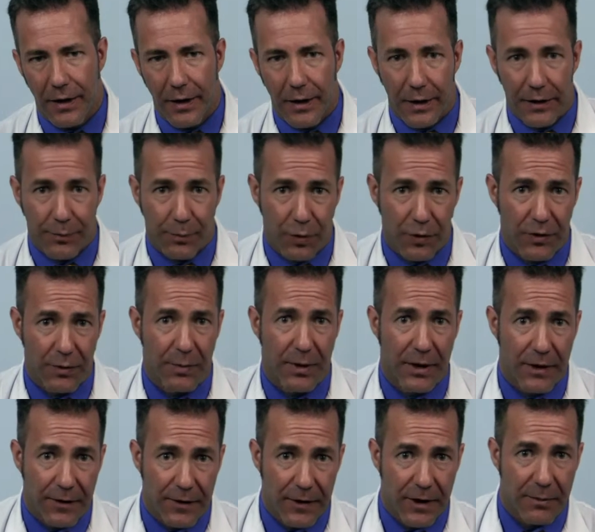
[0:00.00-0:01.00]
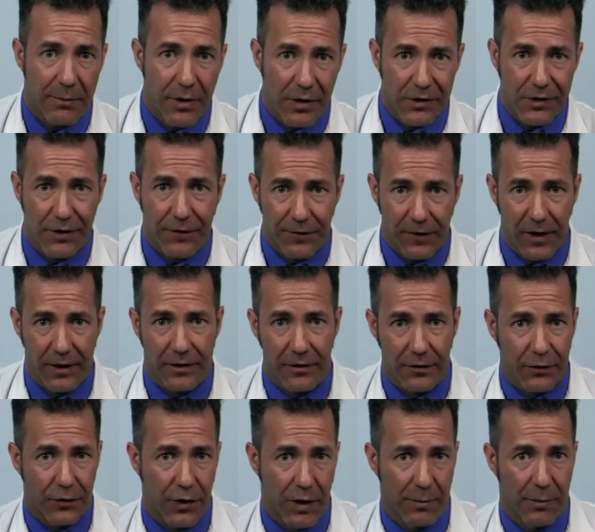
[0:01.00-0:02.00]
has proved to be the most
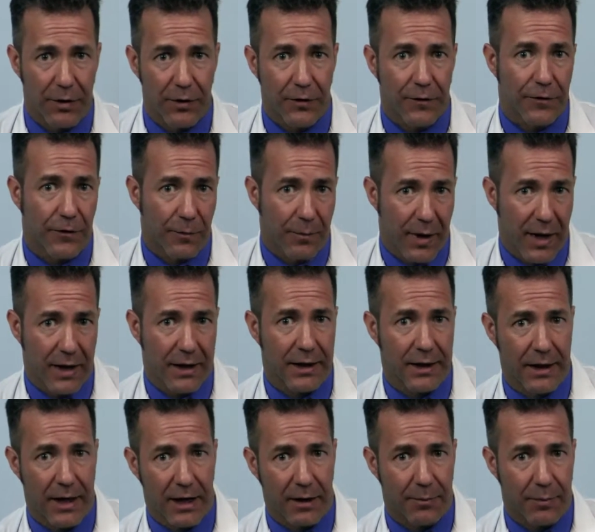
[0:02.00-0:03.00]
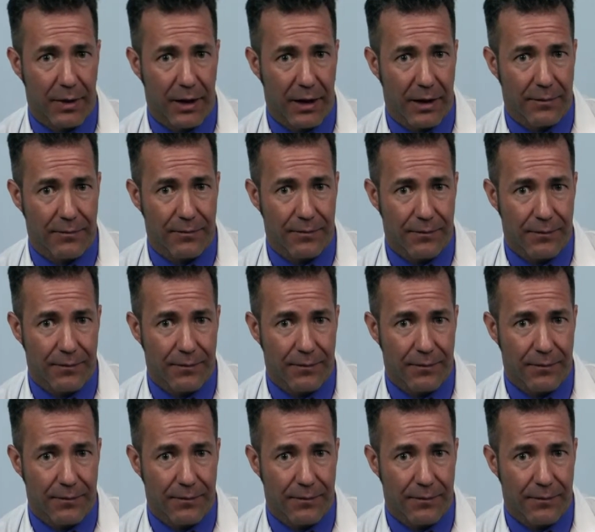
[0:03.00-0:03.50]
effective treatment for back and neck pain.